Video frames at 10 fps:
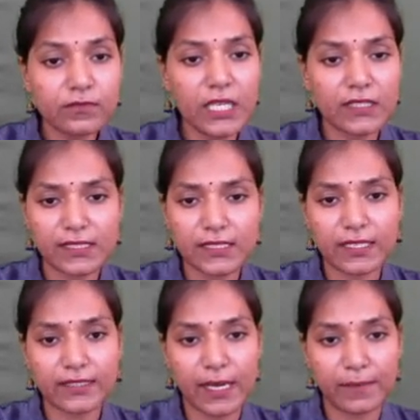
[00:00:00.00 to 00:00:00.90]
these are
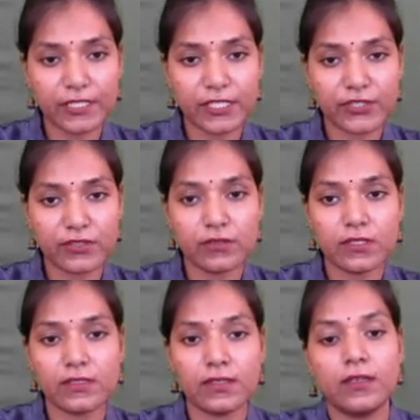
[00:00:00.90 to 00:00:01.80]
the applications.
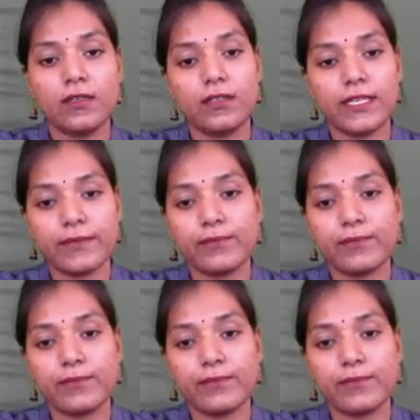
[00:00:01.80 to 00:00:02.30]
This like